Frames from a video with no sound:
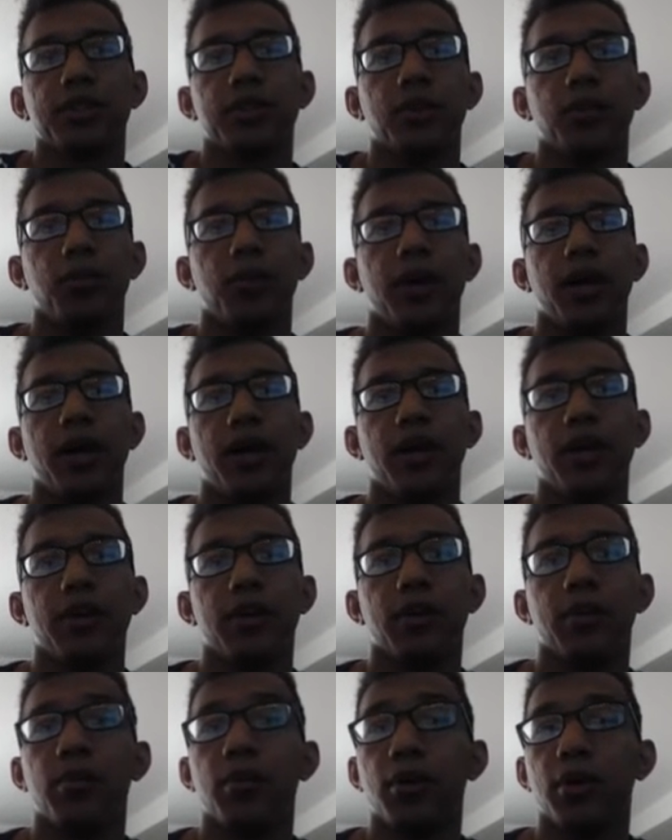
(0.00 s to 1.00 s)
where your
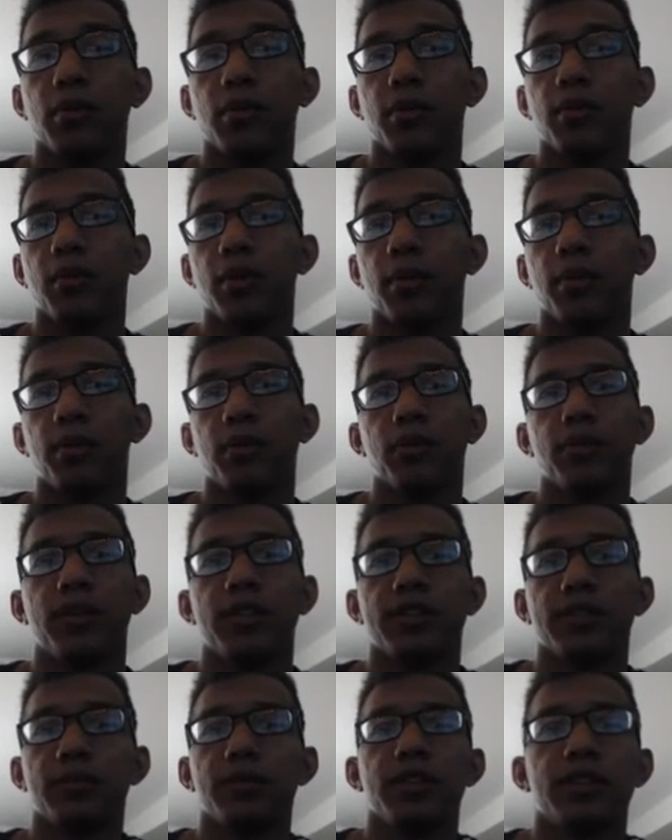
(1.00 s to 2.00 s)
opponent would flip
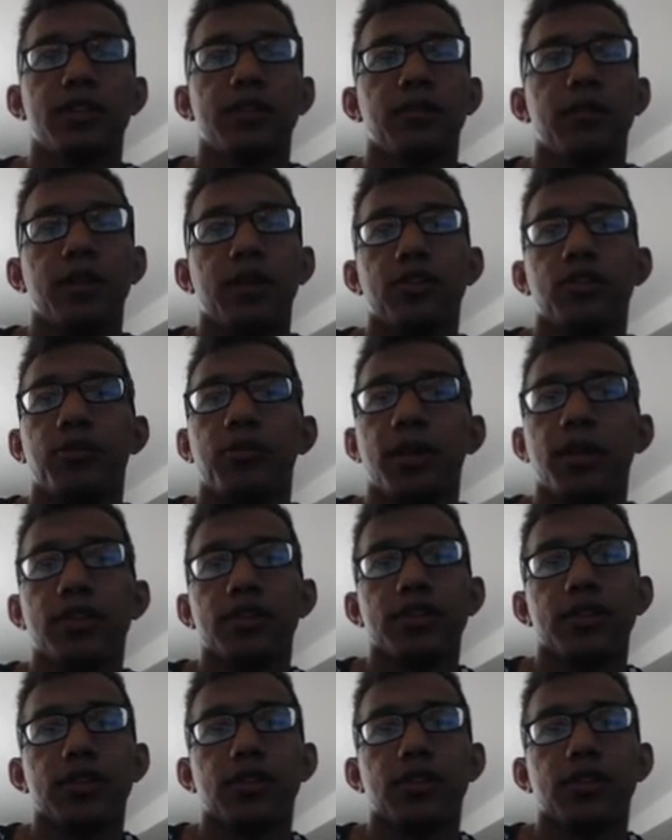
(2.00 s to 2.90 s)
Riza Melder,